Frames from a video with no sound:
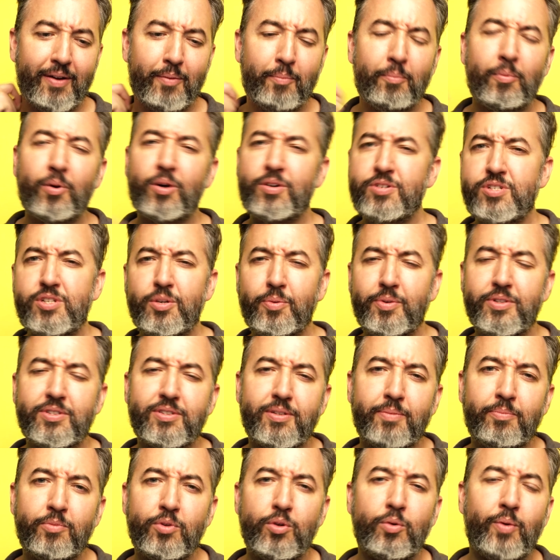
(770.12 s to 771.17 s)
merged it with
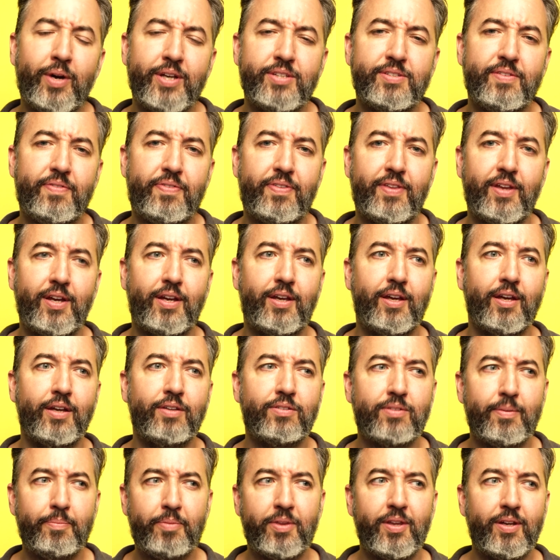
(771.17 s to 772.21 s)
some new ways of thinking,
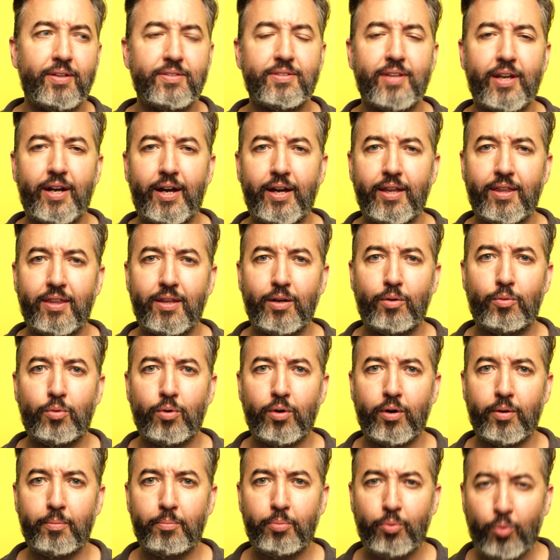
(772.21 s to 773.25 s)
some things that I think
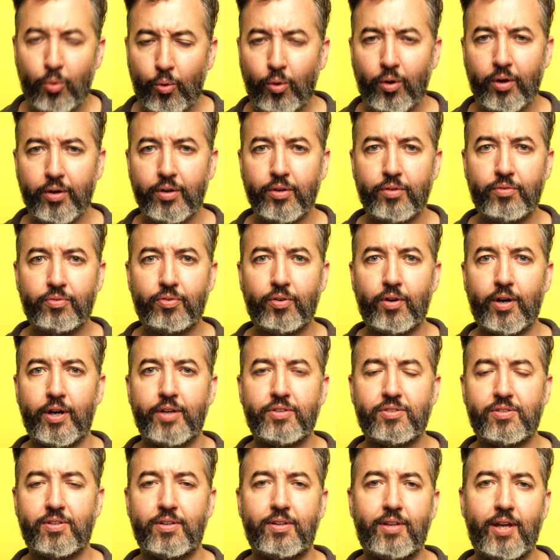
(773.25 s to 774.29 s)
were important for
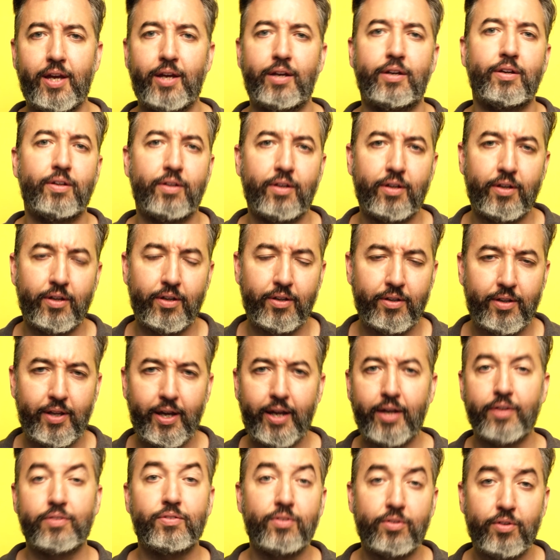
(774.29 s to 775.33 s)
us to take
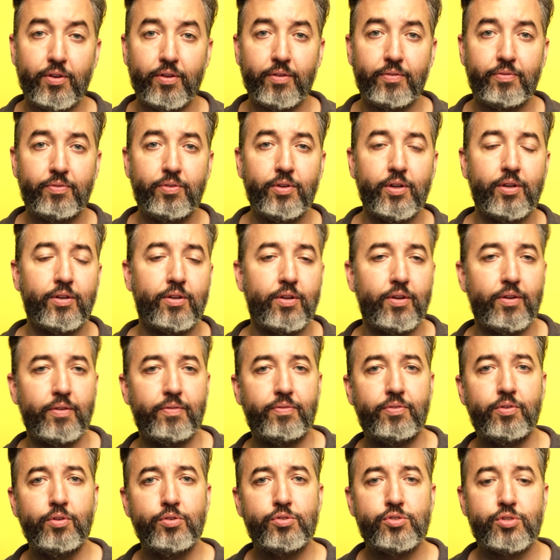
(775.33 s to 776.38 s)
us into the
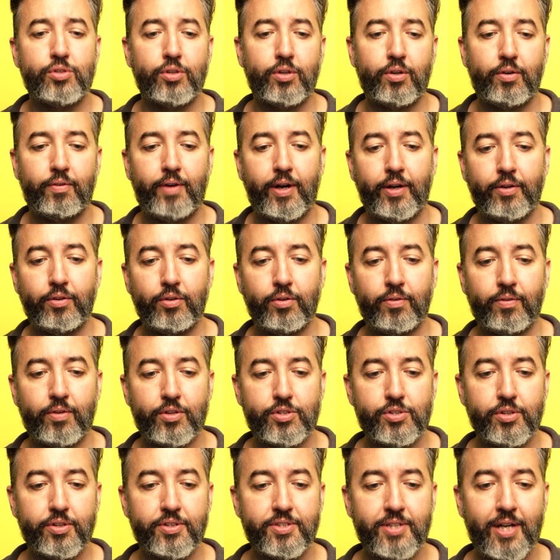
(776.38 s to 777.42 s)
future around
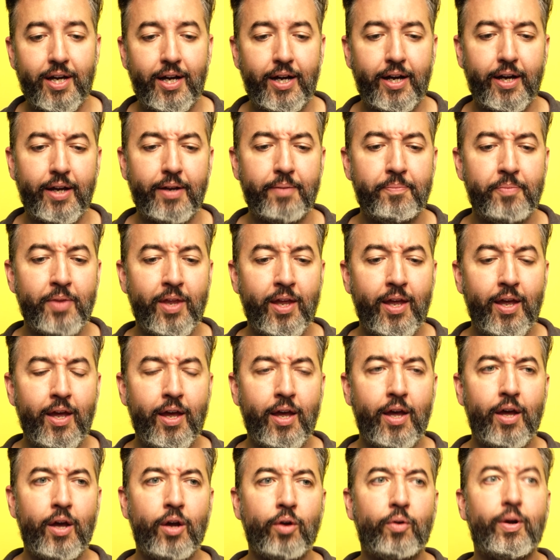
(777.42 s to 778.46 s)
universal design,
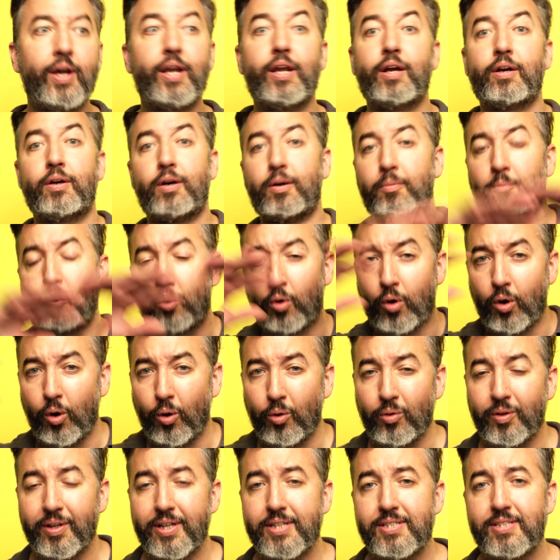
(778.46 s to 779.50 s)
creating a more
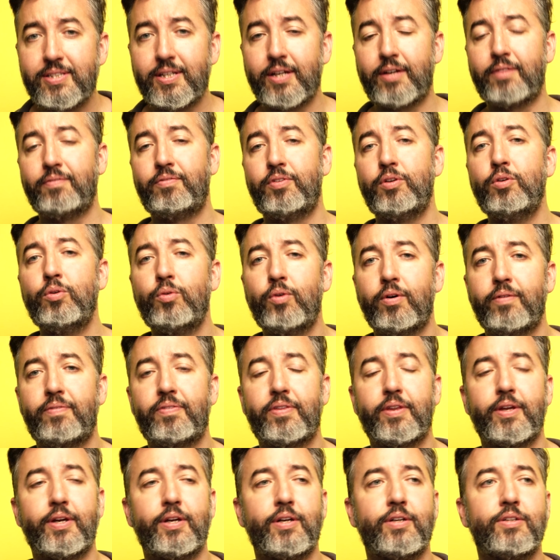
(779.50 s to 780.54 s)
holistic view of
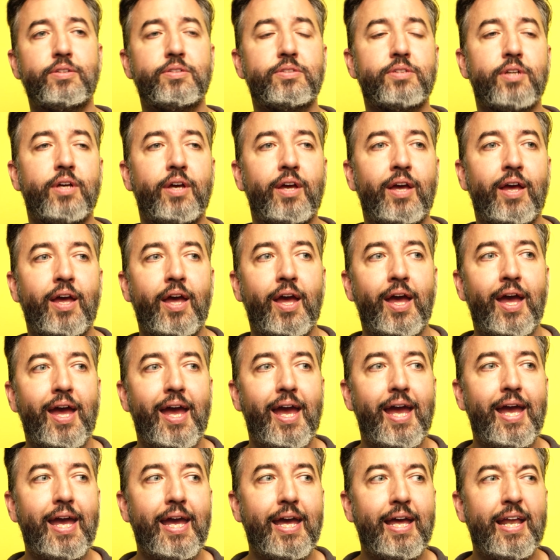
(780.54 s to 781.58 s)
things.
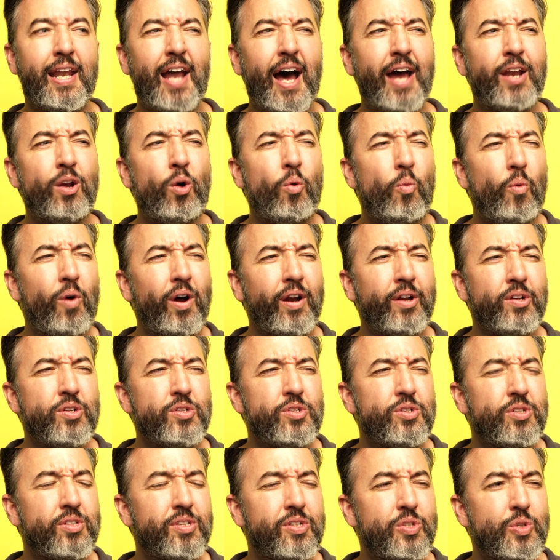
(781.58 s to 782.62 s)
And I don't want
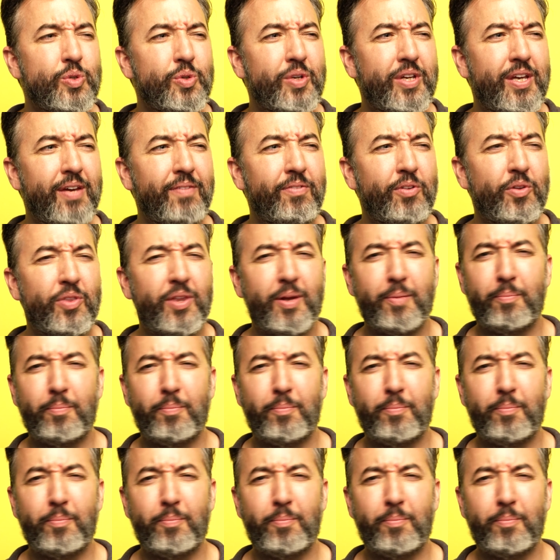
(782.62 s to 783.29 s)
to give you the